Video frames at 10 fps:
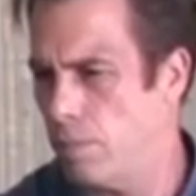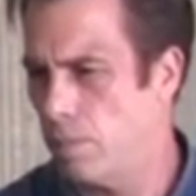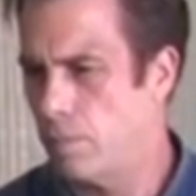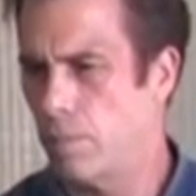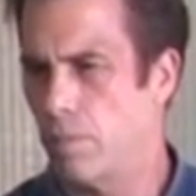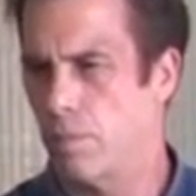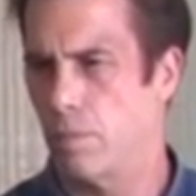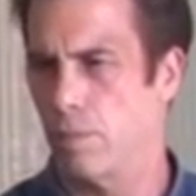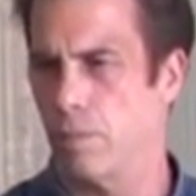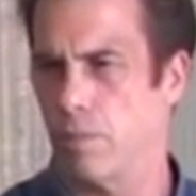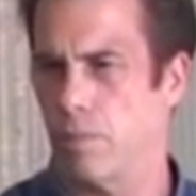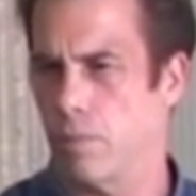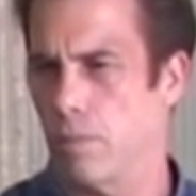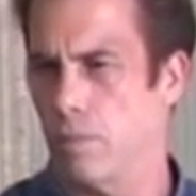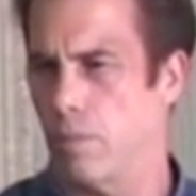
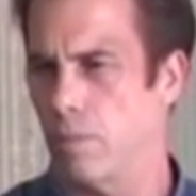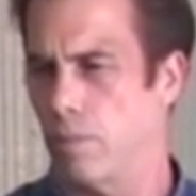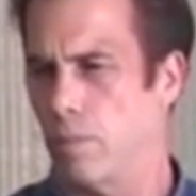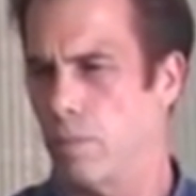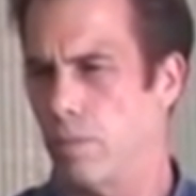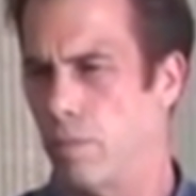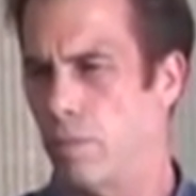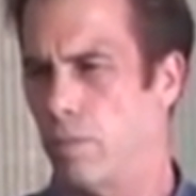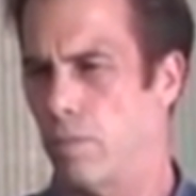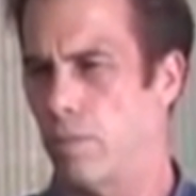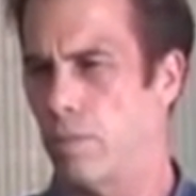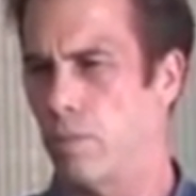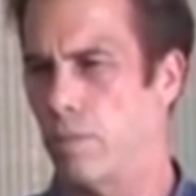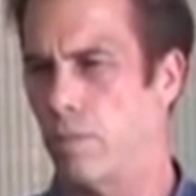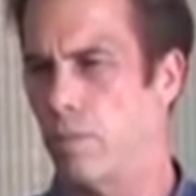
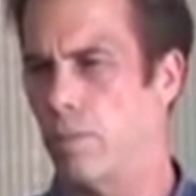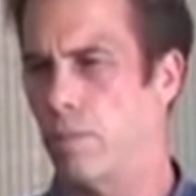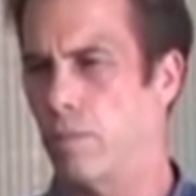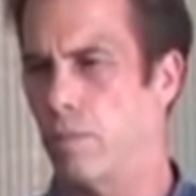[no speech]